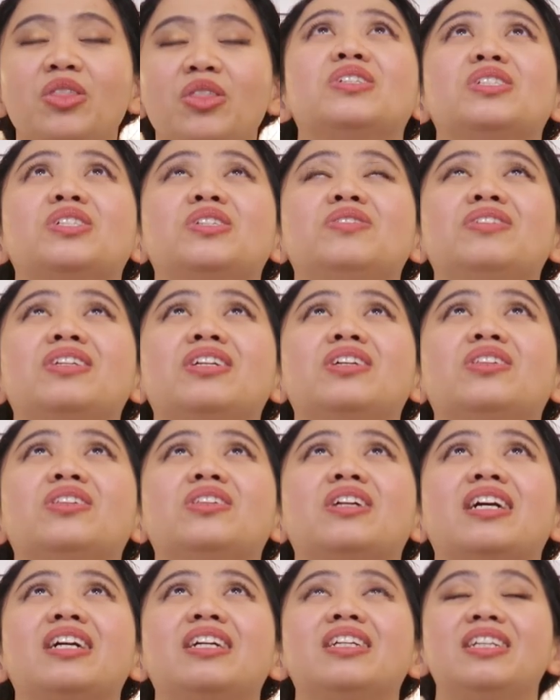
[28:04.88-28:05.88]
cervical
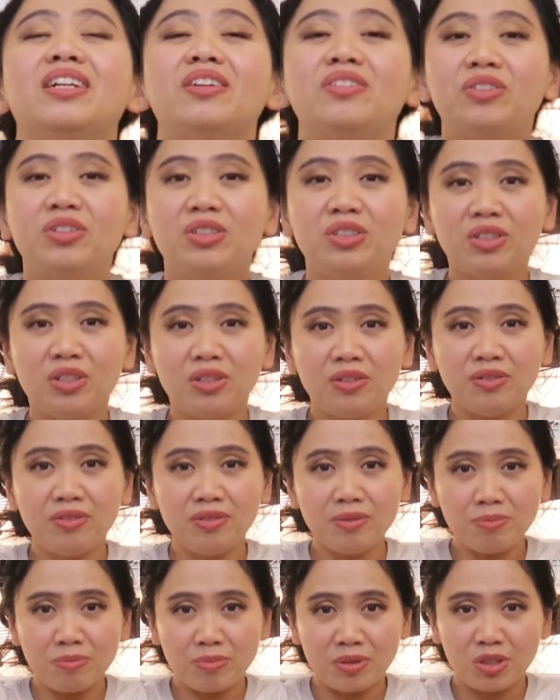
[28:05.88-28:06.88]
area for nerve
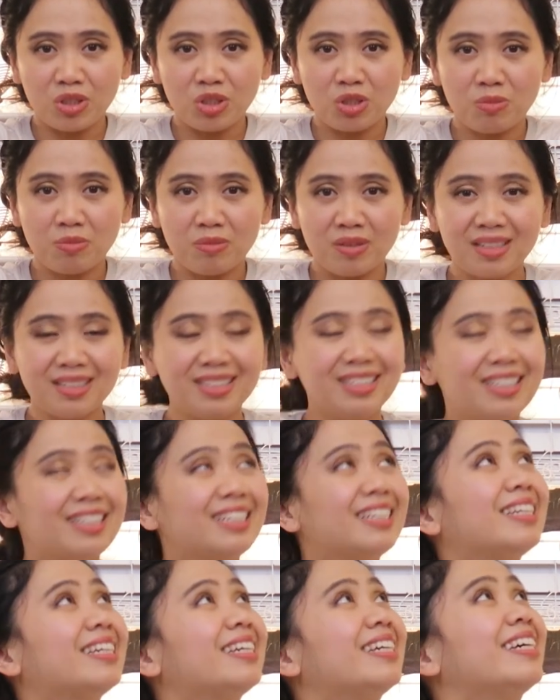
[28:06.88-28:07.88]
impingement,
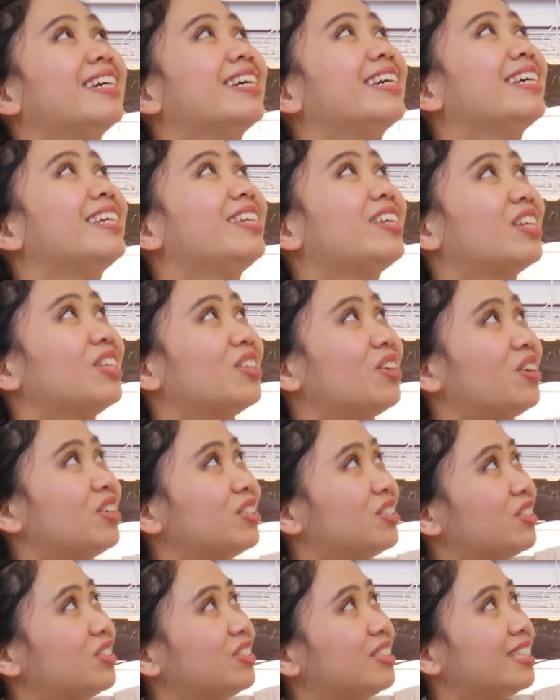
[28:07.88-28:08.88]
you can
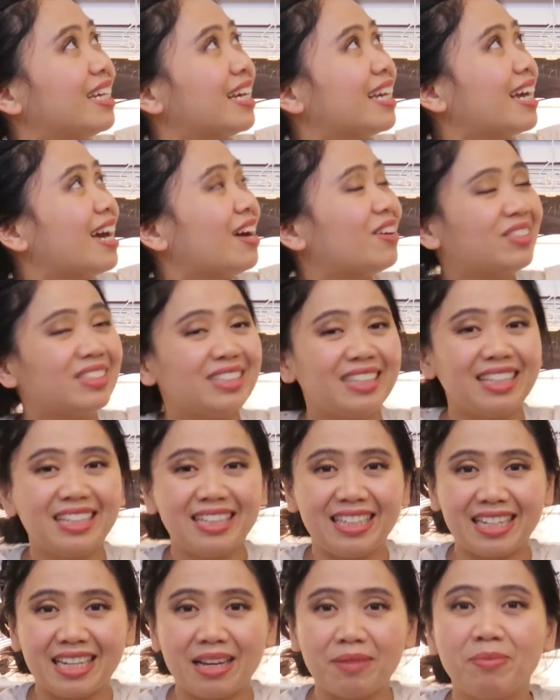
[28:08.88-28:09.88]
also check out the
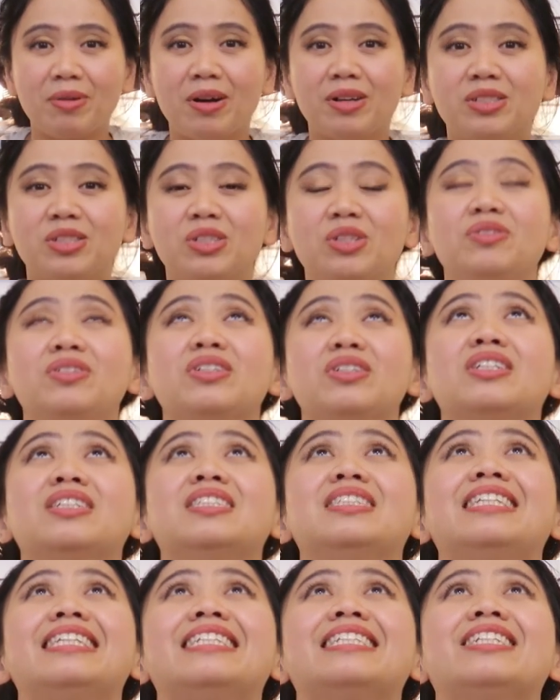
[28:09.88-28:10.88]
link about cervical
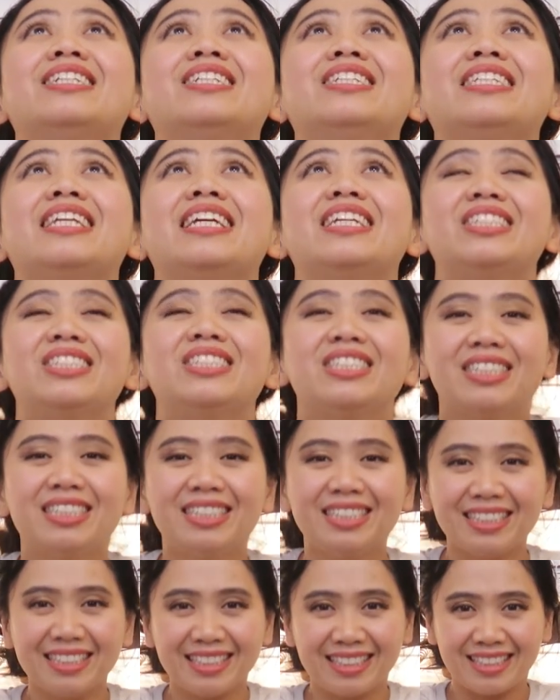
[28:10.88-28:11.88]
disc herniation
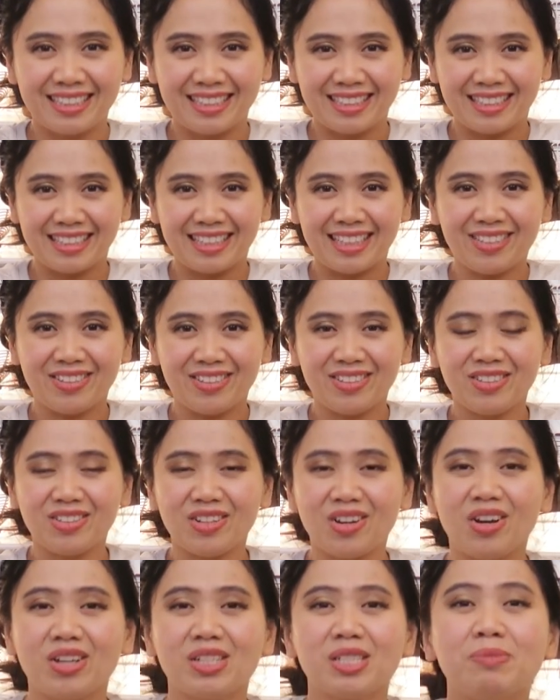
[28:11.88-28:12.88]
that could
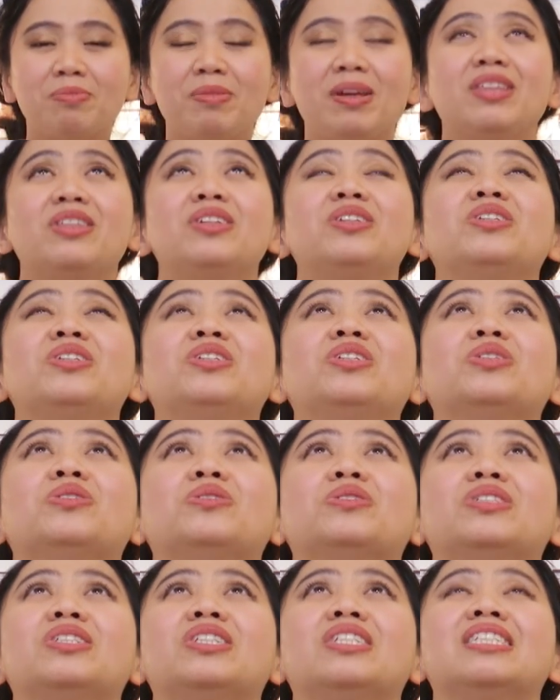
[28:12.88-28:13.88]
cause pain on your
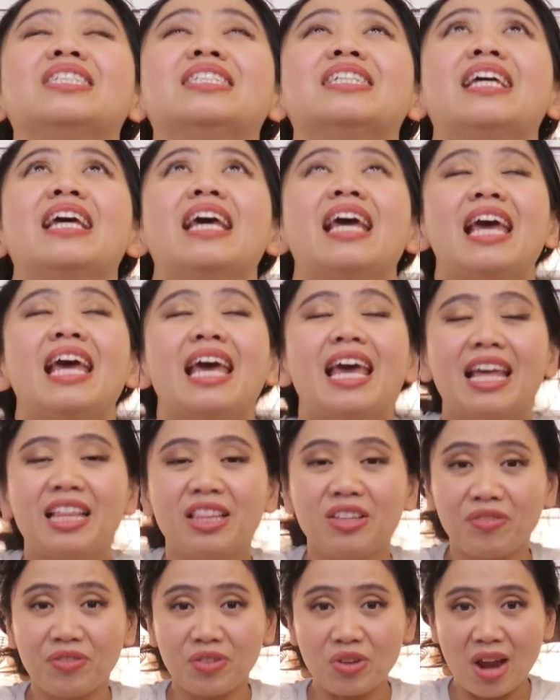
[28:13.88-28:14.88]
shoulders.
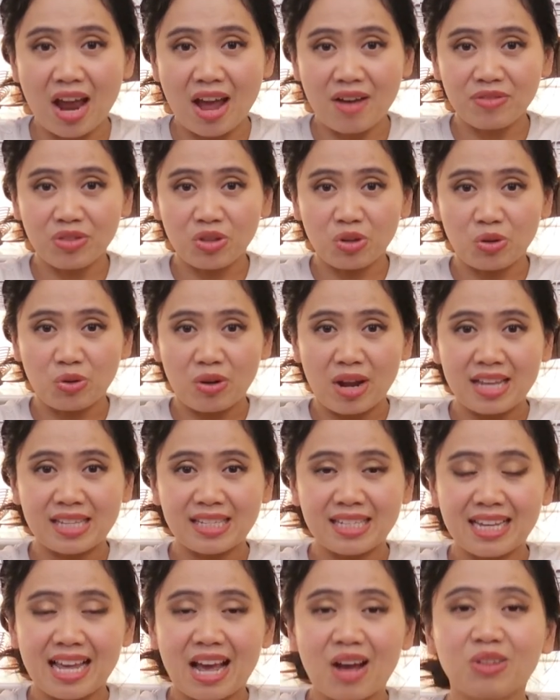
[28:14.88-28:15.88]
And if you have
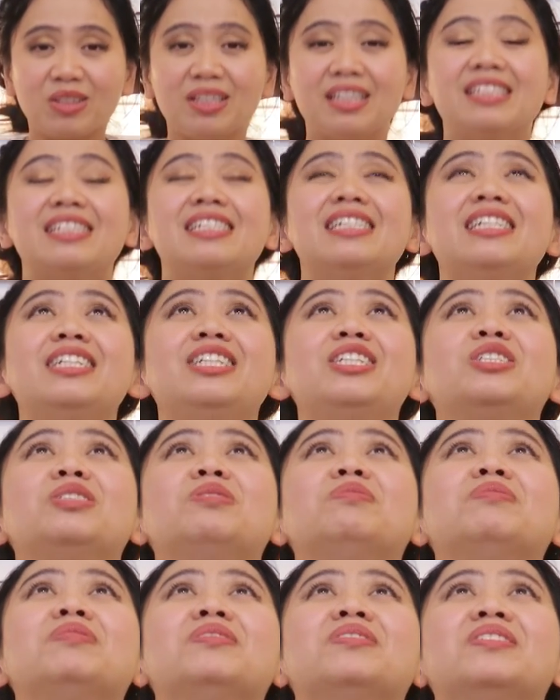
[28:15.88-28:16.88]
thoracic outlet
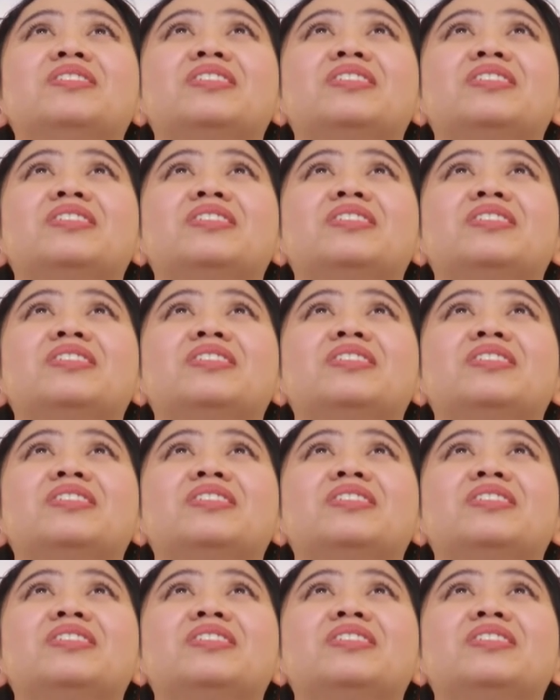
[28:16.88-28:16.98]
syndrome